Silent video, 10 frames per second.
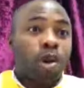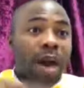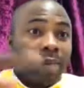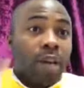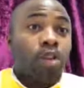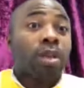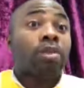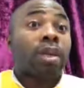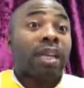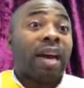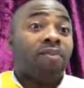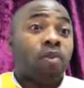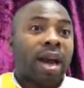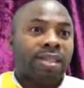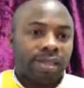around your, your loved
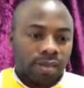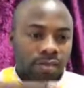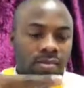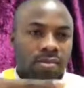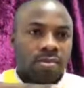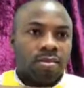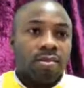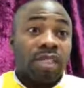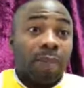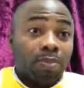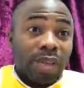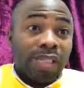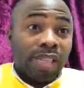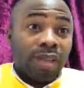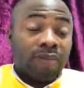ones, the
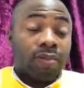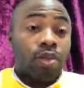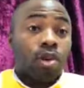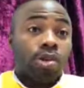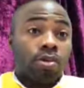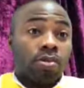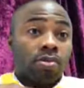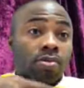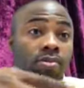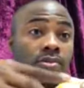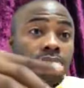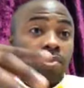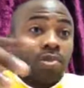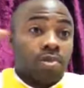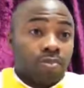presence of those
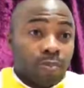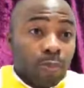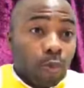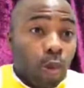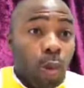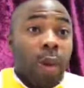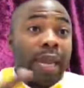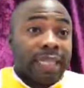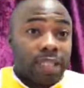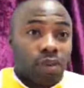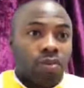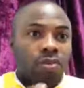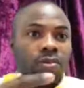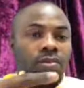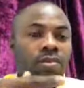eh, people who hate you,
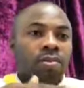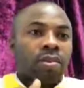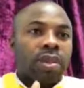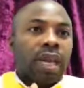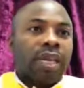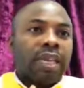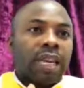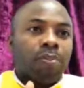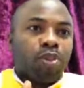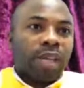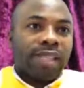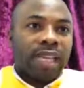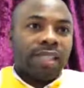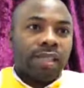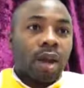then the
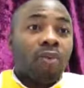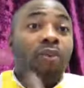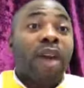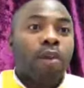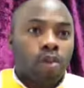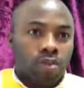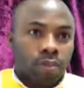presence of Pharaoh.